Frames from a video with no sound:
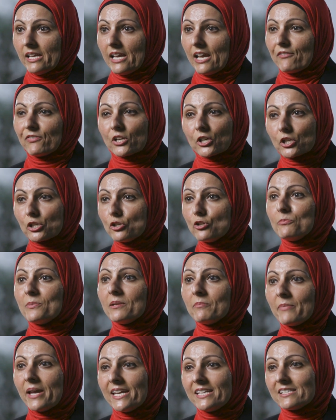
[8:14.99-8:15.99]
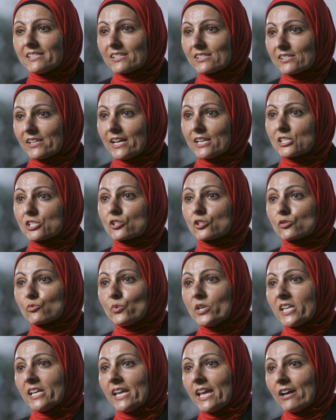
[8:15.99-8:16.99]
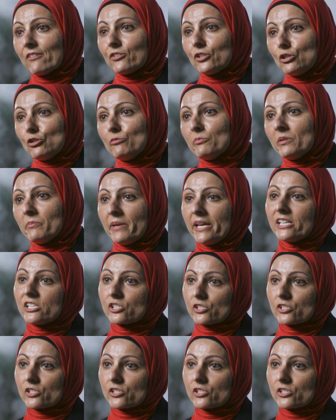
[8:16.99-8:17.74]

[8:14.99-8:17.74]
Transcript: If they're human-made disasters, we can have human-made